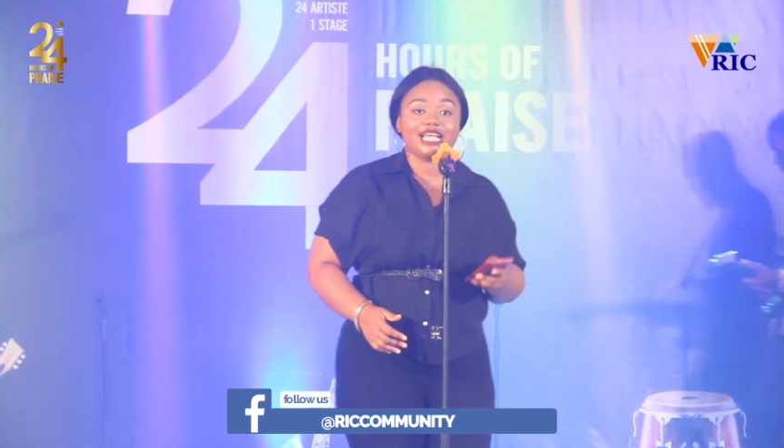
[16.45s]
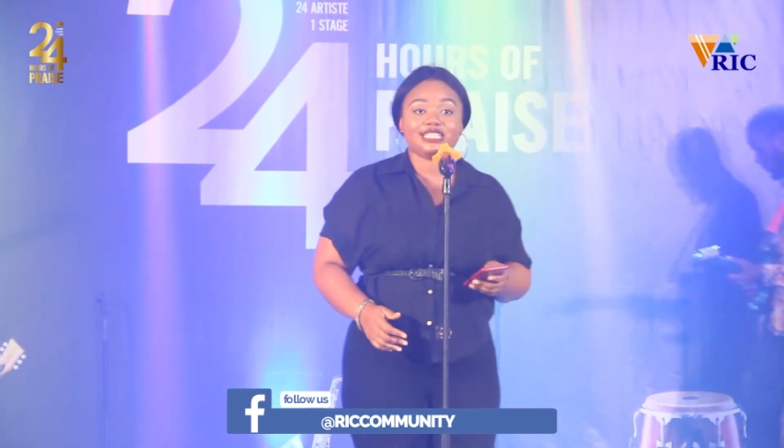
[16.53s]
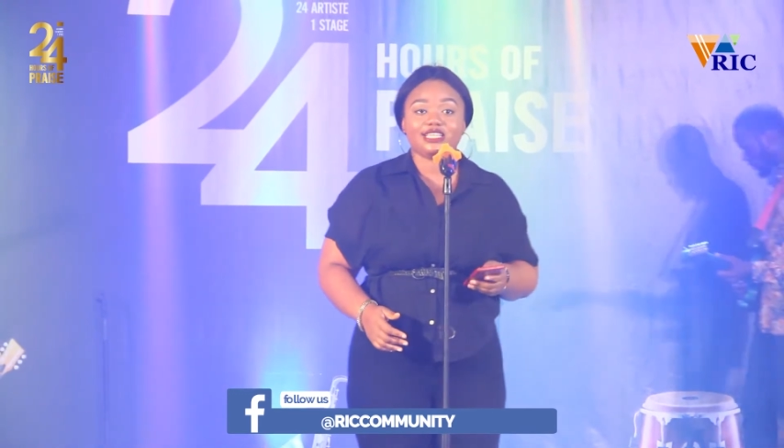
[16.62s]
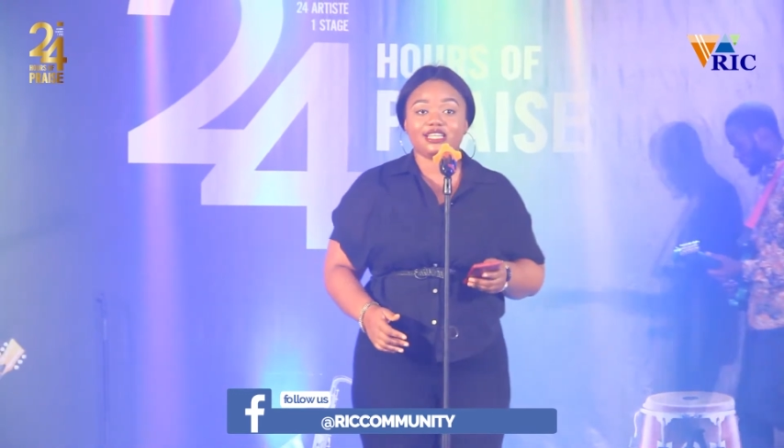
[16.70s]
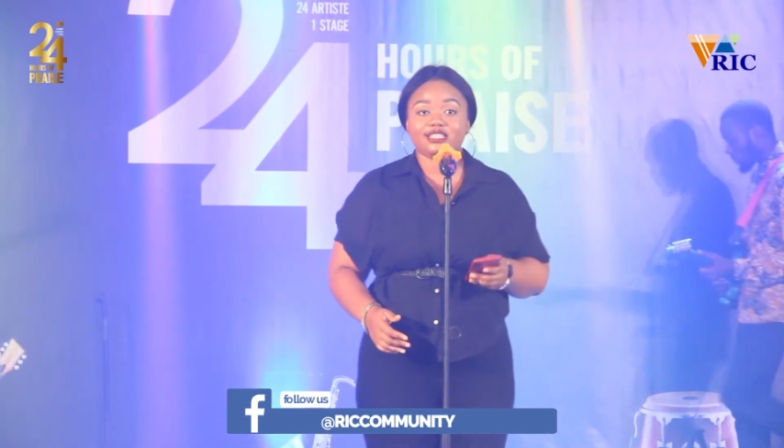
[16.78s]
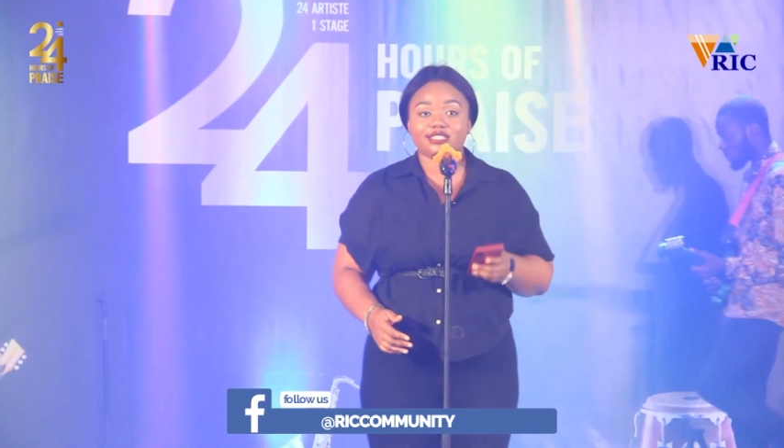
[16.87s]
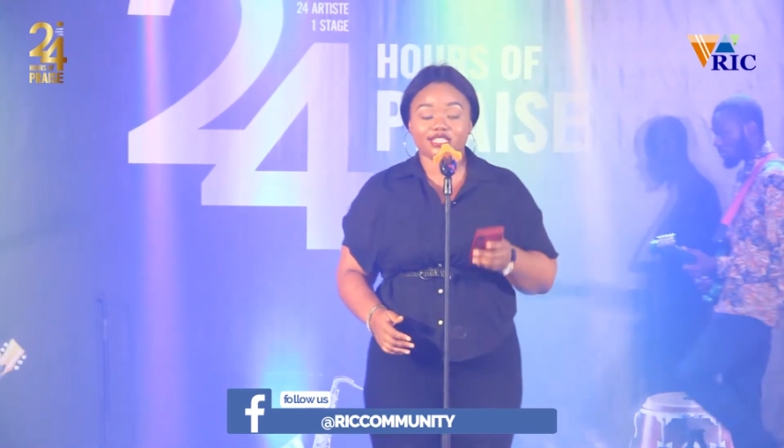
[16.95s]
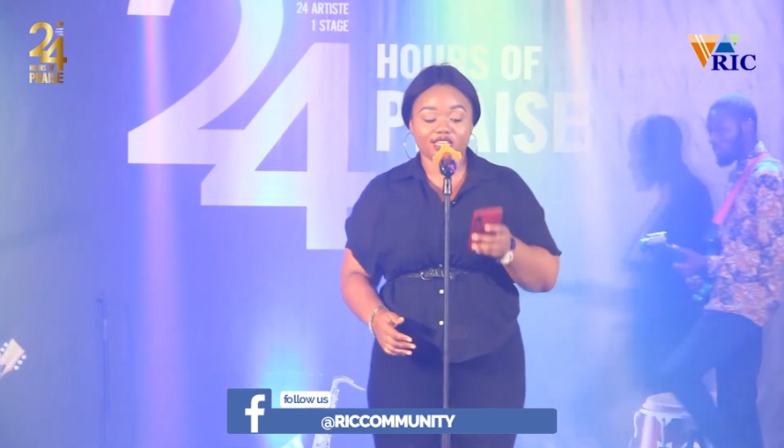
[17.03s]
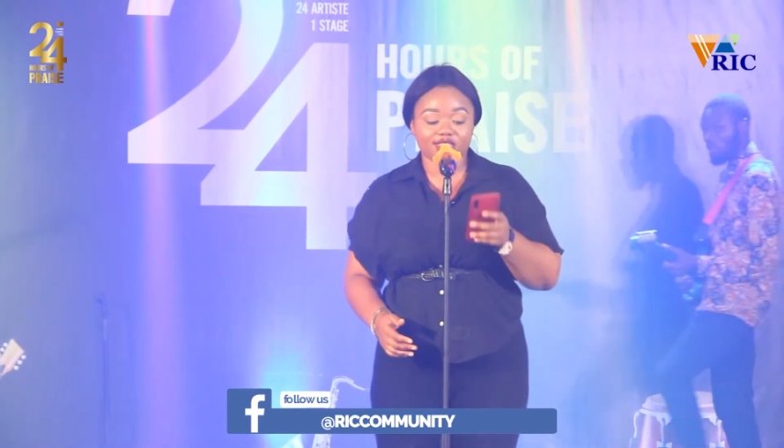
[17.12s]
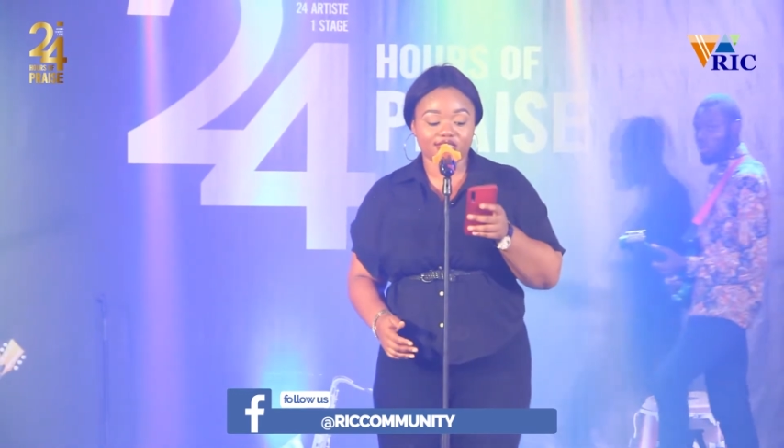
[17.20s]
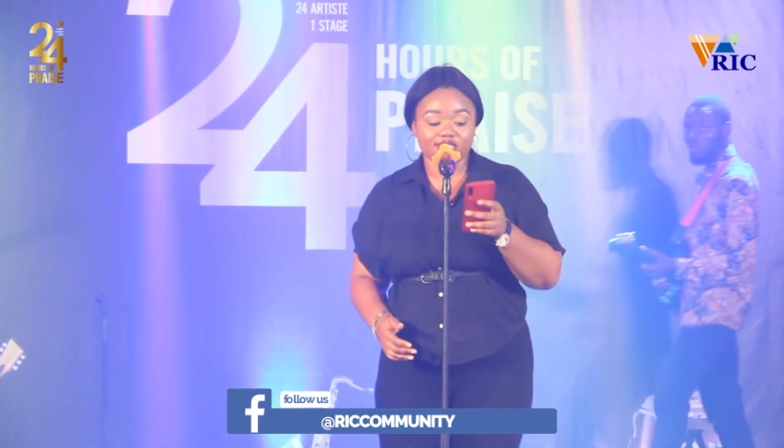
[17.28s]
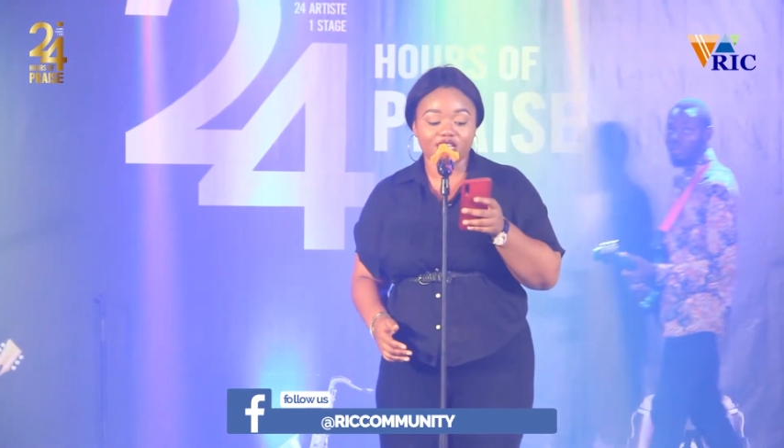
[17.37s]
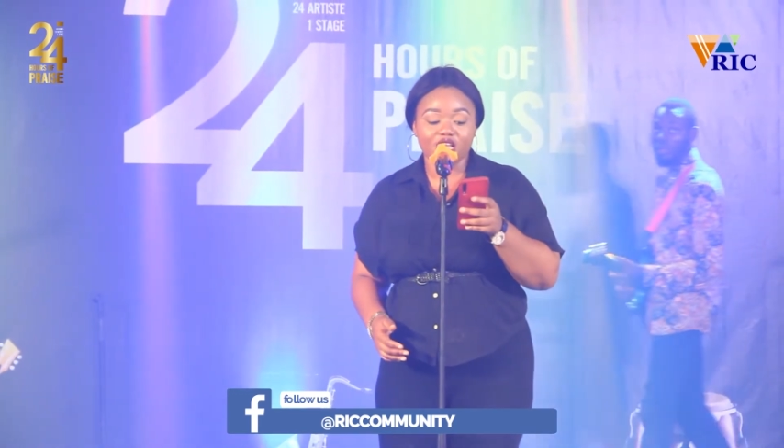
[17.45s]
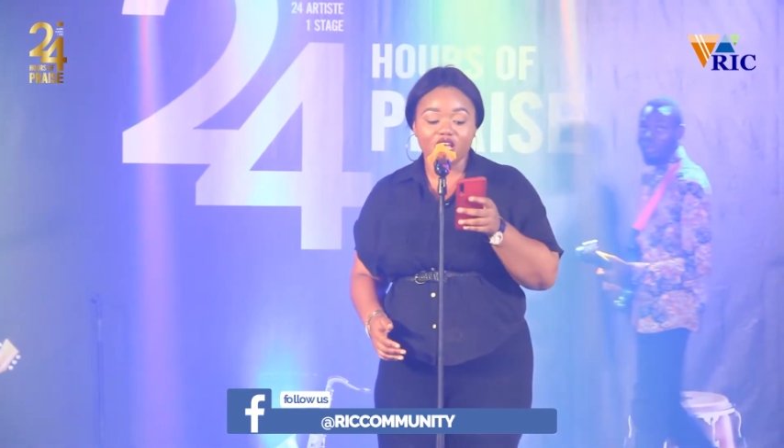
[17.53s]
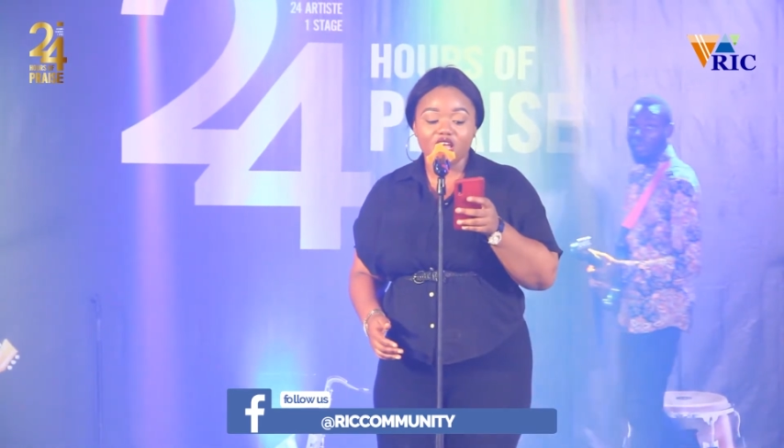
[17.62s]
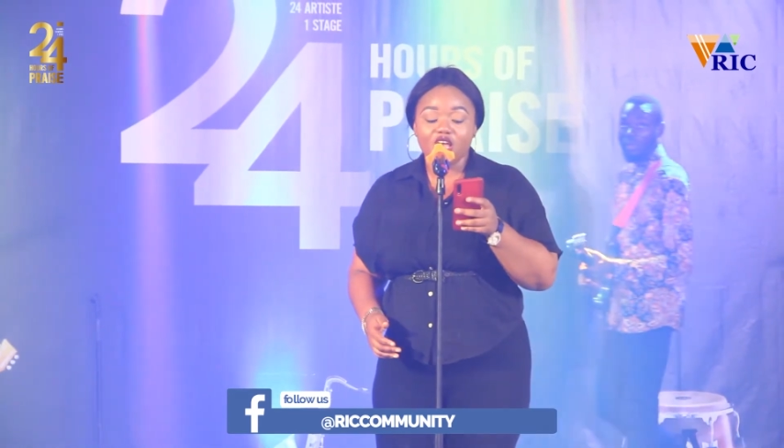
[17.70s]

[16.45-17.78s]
86,